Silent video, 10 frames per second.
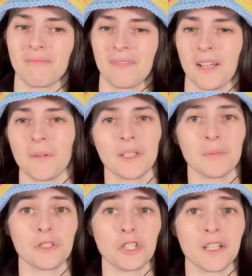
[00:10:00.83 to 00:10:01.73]
I really
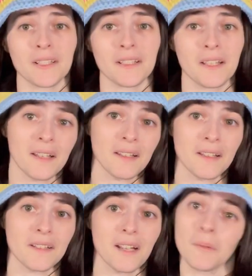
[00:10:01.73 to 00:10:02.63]
appreciate it,
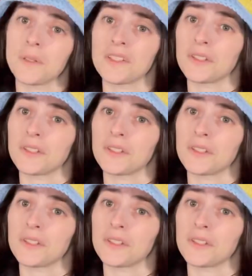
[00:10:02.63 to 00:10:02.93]
and I will see